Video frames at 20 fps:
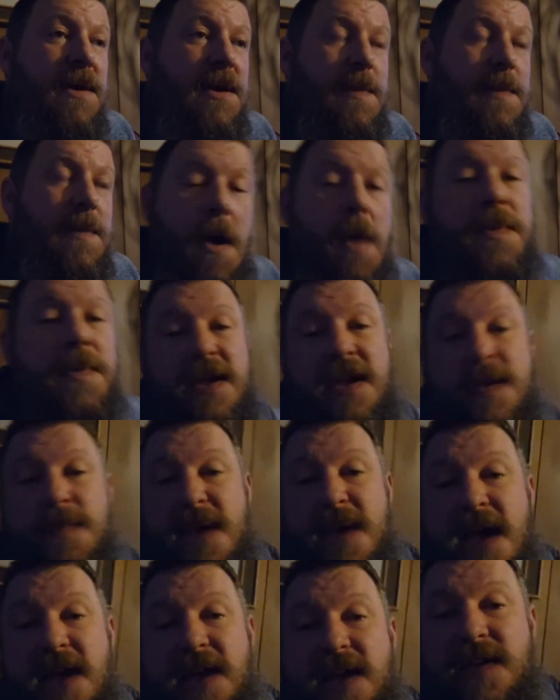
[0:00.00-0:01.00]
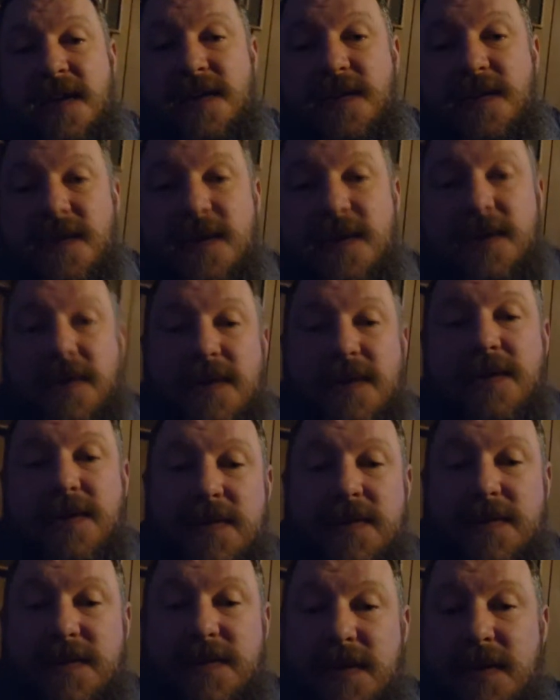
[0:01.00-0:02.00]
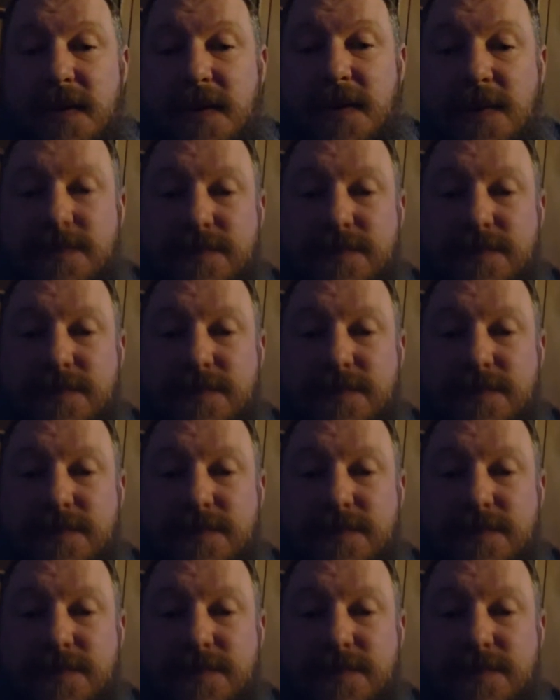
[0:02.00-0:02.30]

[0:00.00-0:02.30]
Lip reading: hoping to get back into it. So